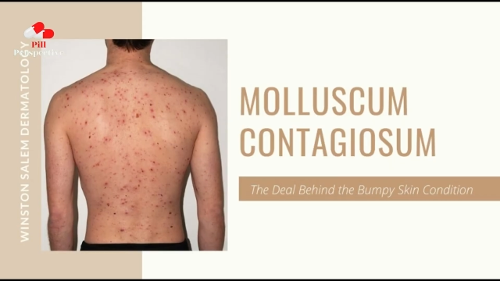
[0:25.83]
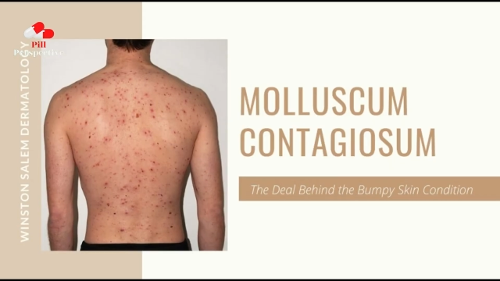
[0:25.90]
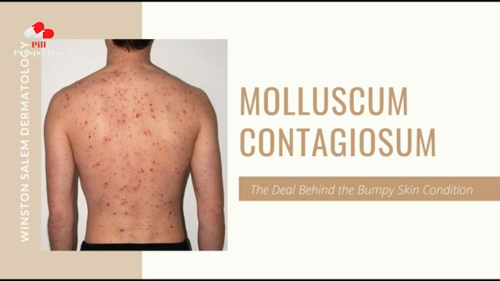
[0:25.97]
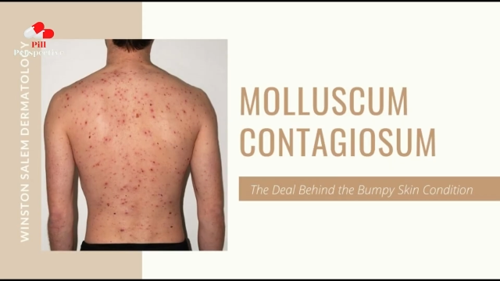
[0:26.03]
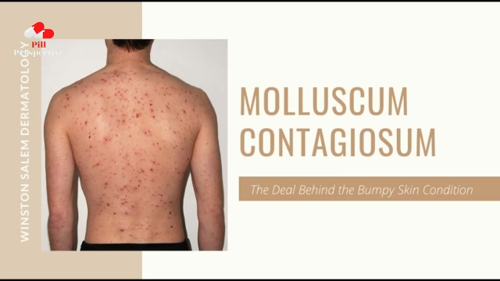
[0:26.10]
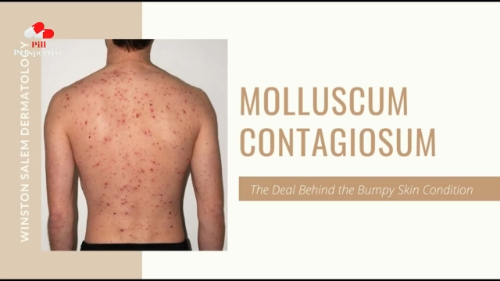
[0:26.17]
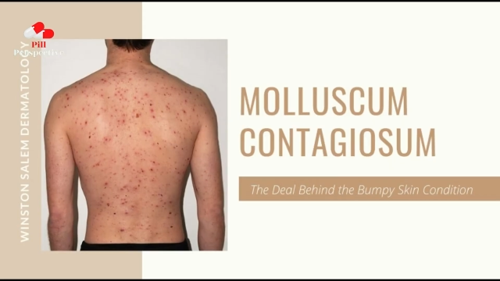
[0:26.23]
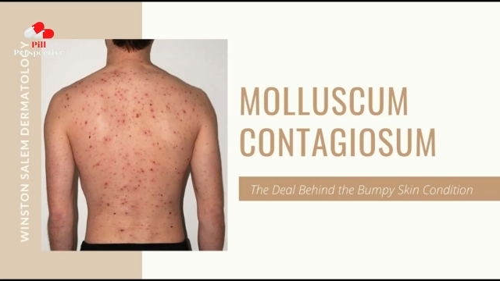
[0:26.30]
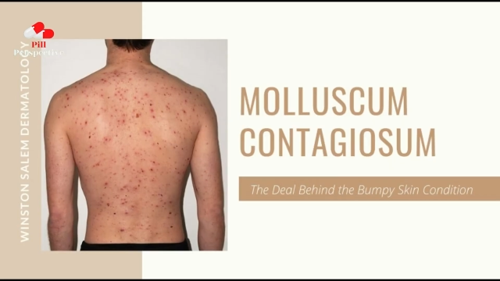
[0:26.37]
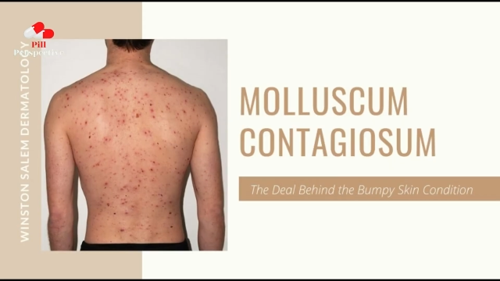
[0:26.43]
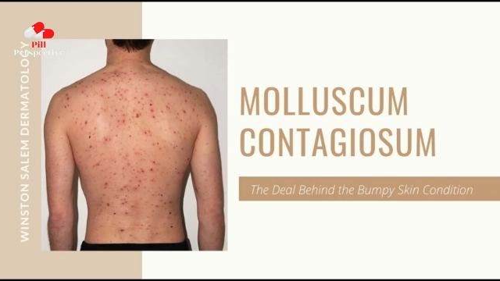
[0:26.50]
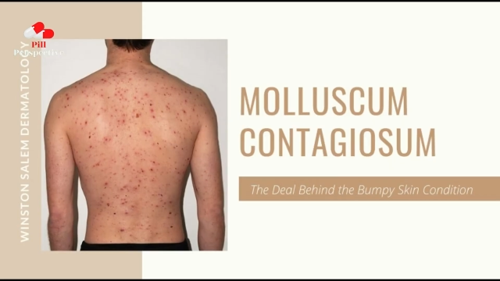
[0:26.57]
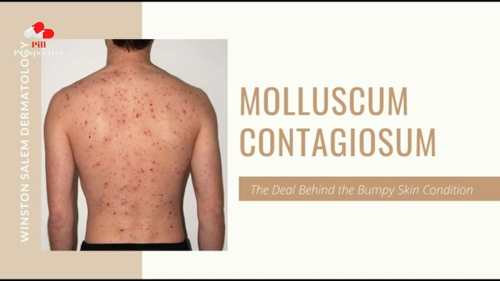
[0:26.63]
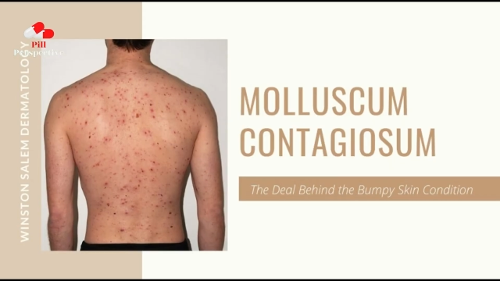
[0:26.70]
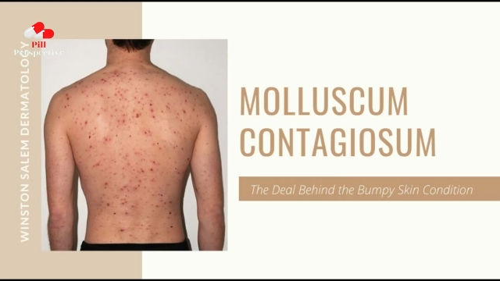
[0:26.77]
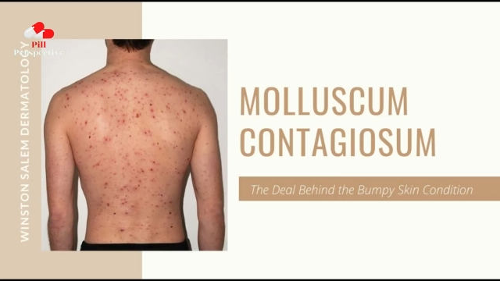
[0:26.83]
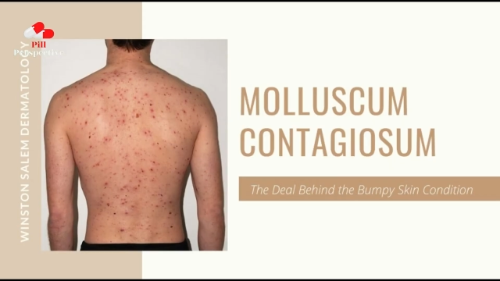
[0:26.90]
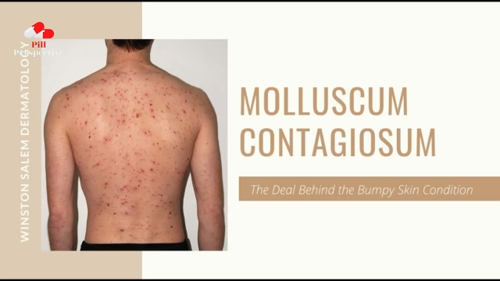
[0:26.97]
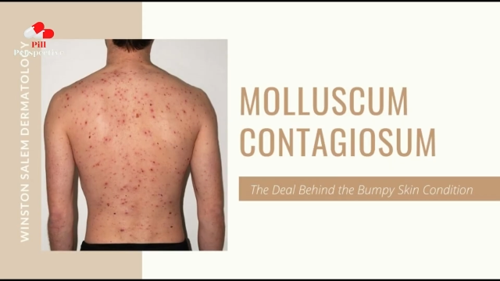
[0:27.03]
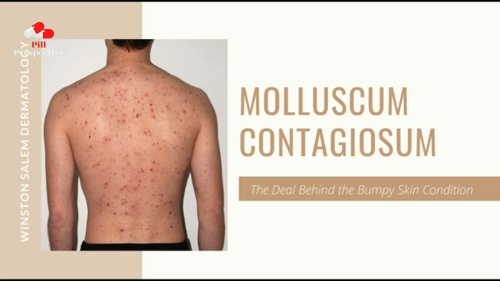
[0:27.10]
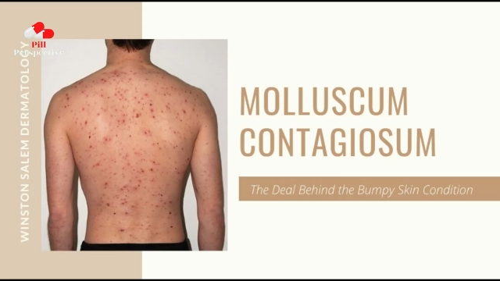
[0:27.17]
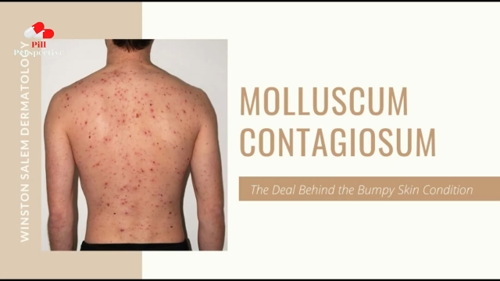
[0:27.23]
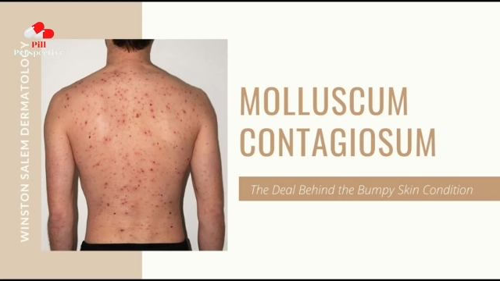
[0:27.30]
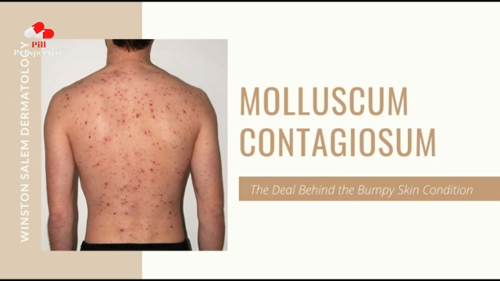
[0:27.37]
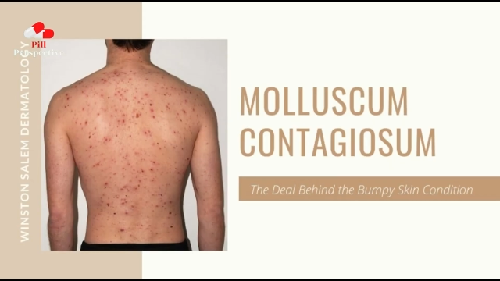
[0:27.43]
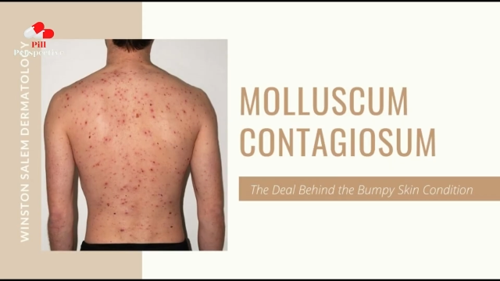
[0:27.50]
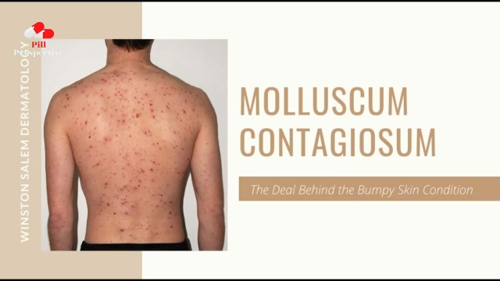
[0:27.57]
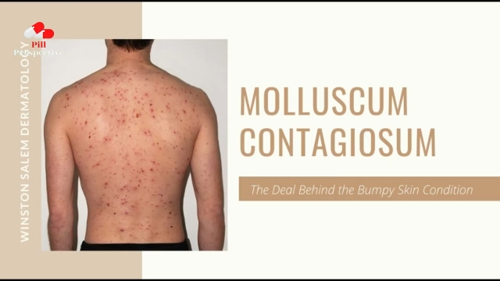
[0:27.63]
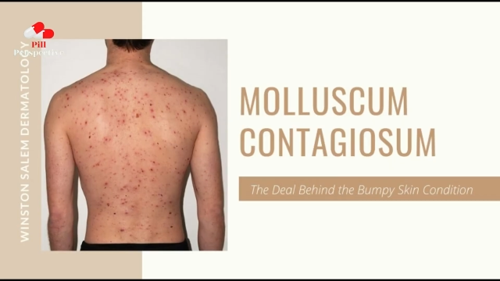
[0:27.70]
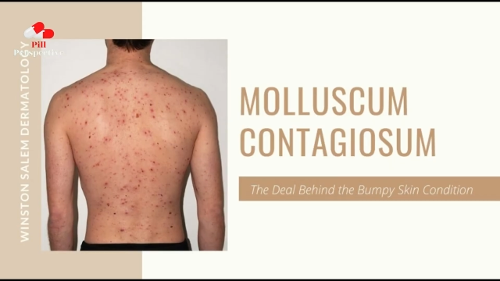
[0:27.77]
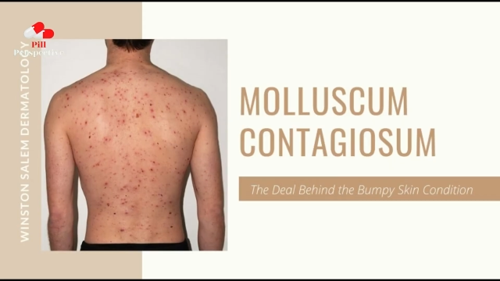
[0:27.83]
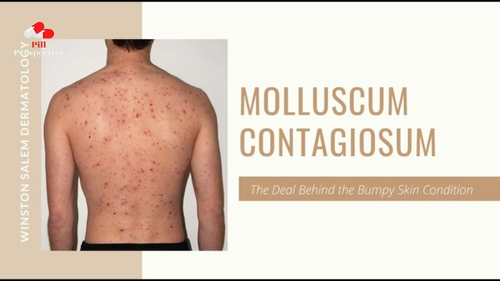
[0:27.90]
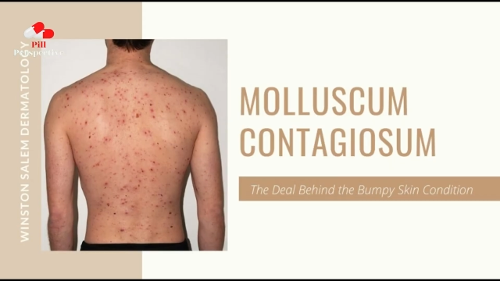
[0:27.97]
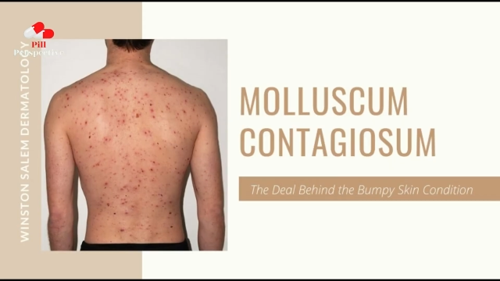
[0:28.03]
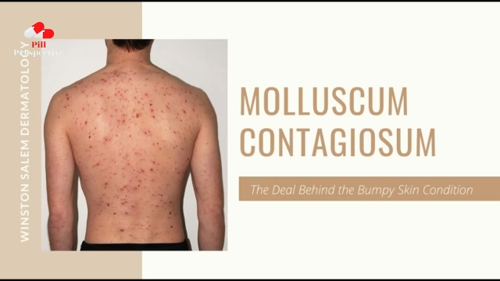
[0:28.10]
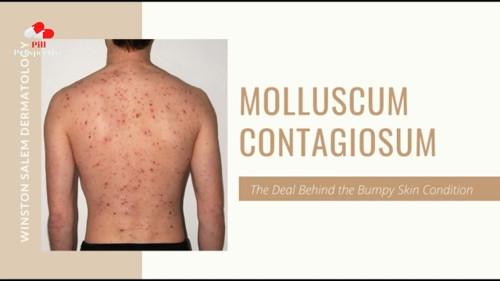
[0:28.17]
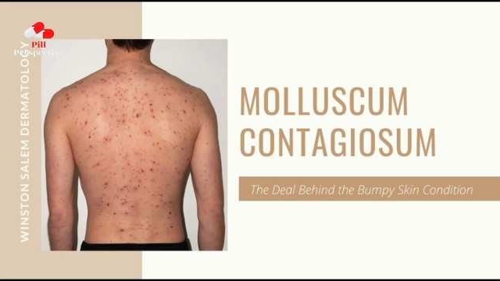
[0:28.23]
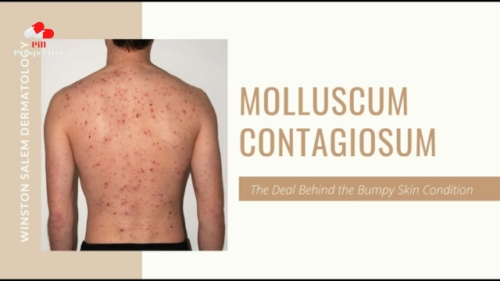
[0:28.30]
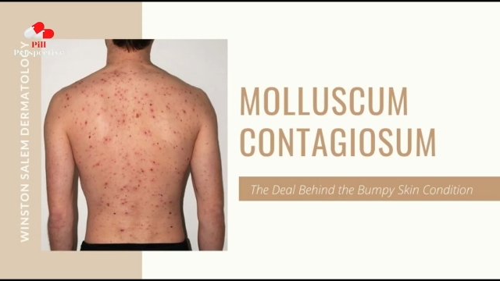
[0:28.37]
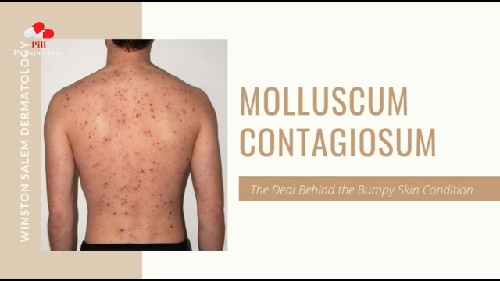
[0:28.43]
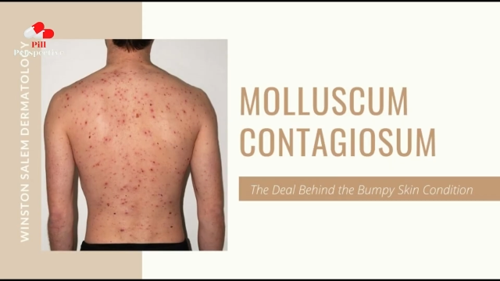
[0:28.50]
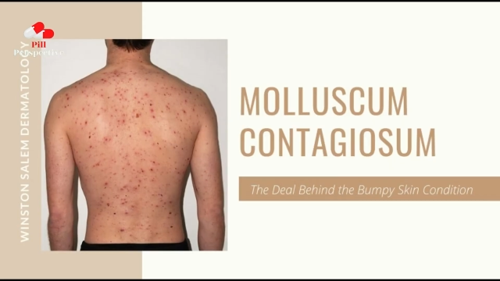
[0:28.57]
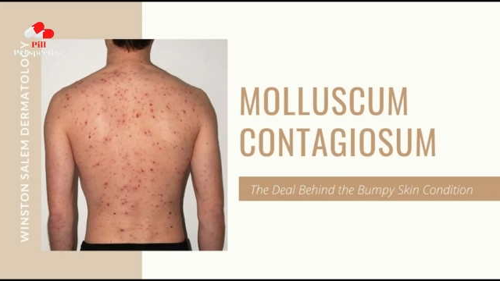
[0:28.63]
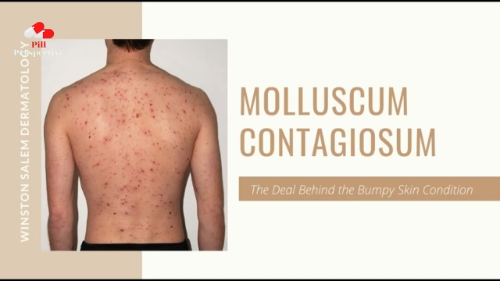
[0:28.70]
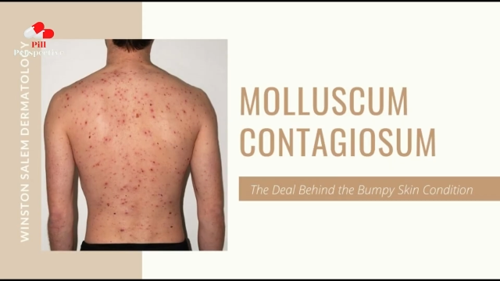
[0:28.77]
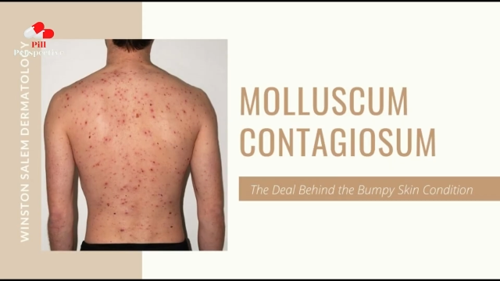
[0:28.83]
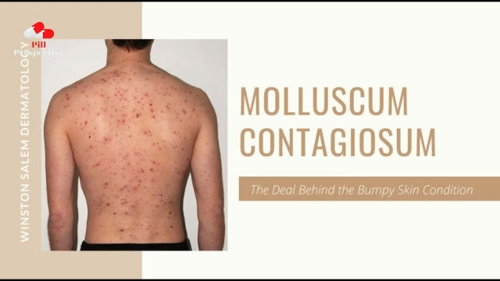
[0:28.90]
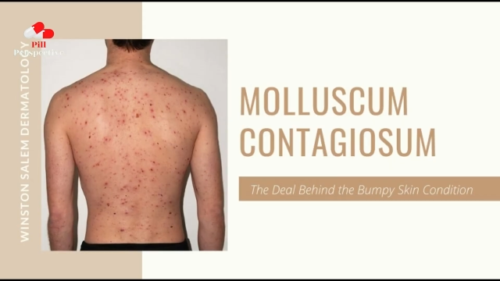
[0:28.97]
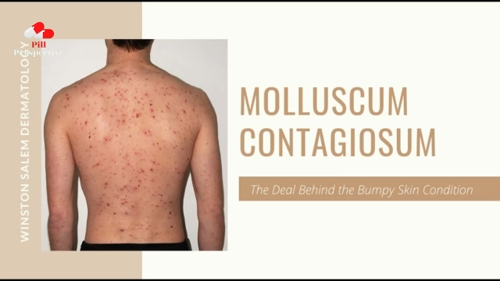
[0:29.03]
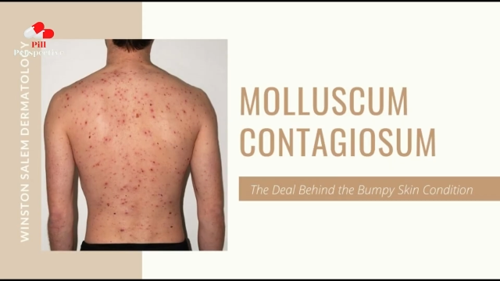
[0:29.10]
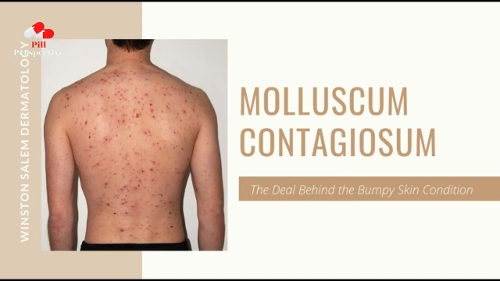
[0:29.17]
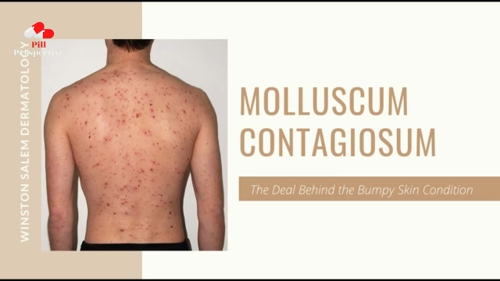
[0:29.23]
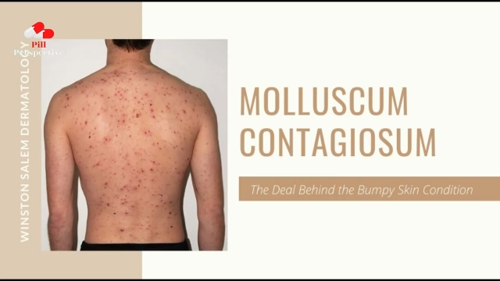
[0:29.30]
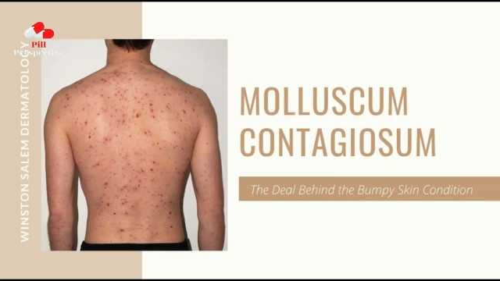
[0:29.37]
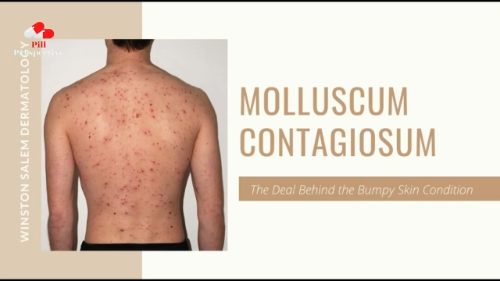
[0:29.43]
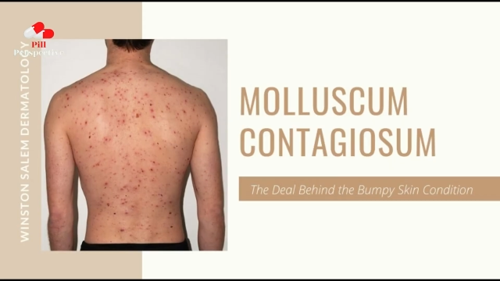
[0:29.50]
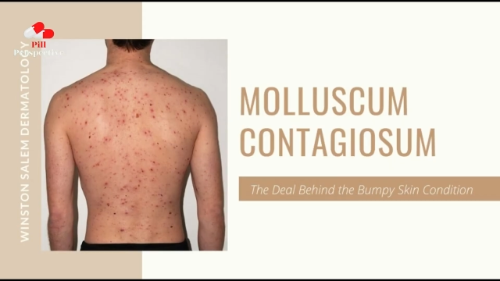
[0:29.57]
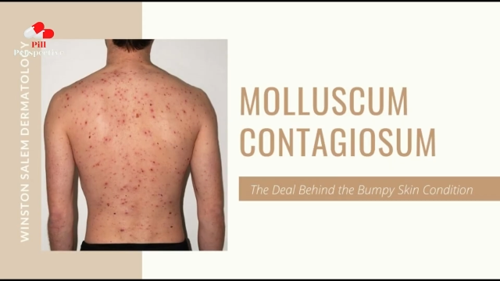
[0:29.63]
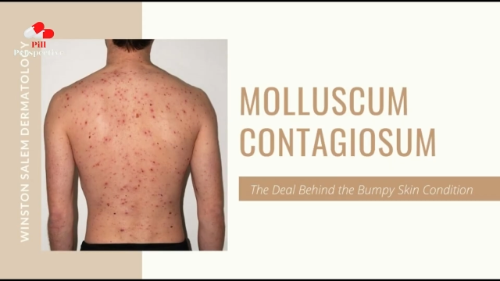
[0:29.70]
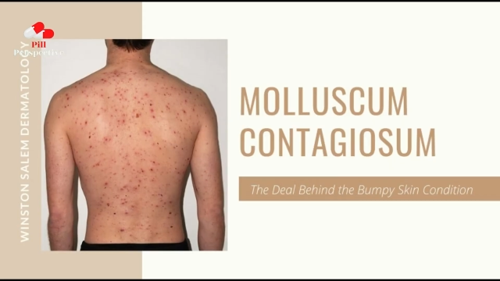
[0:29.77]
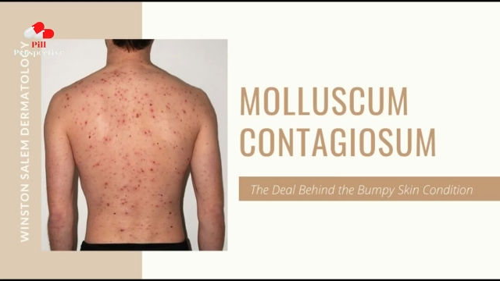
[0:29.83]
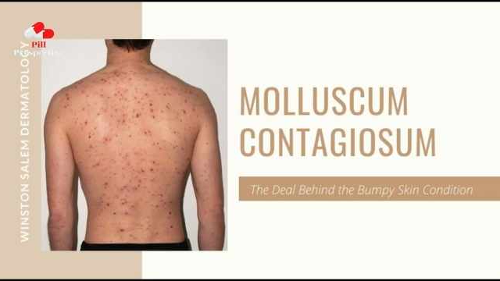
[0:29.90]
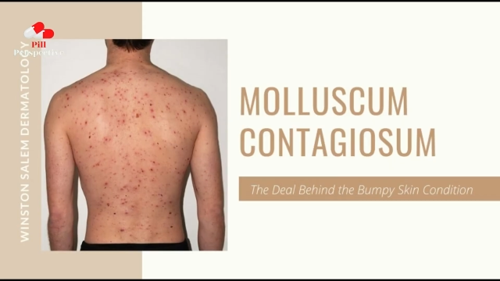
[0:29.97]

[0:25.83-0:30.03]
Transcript: No face is visible, so there are no lips to read.